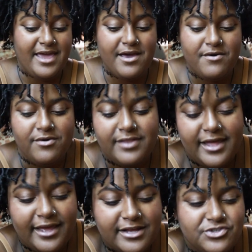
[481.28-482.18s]
how
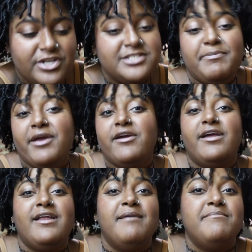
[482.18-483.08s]
like
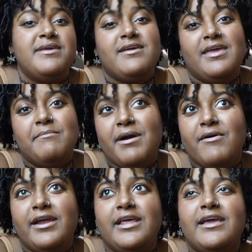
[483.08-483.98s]
transparent I'm being in my
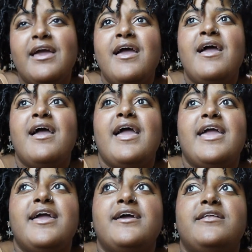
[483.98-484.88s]
writing.
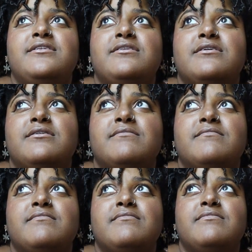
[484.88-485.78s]
And
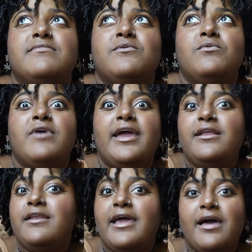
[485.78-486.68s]

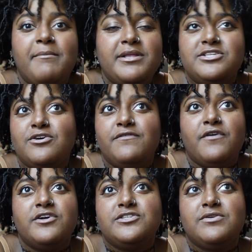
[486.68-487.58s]
right now, I mean, so
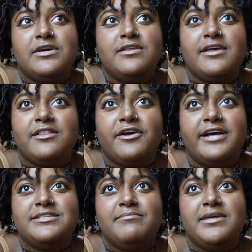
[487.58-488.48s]
far so good. Like there
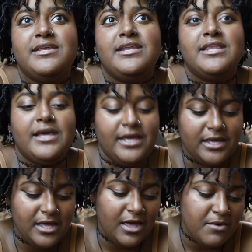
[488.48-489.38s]
hasn't been any
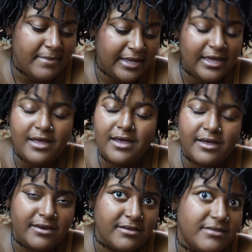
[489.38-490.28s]
like, oh my
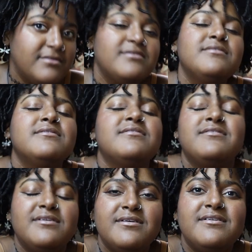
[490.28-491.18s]
god
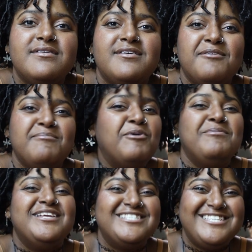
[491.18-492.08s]

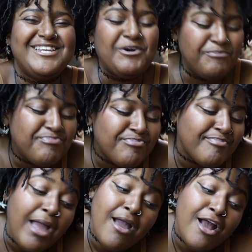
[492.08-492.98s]
moments, you know?
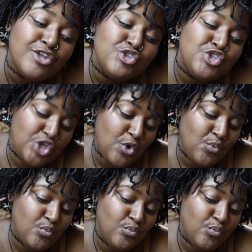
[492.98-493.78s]
So